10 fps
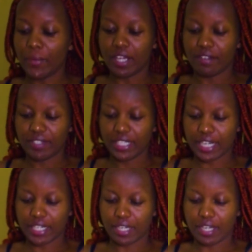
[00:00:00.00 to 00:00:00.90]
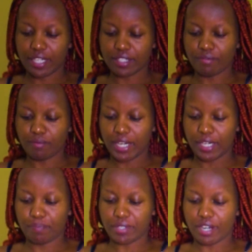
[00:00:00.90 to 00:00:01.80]
I'm feeling kind of as if my
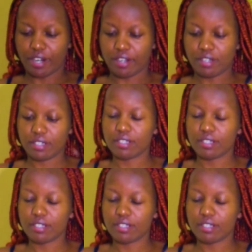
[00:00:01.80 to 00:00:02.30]
lips are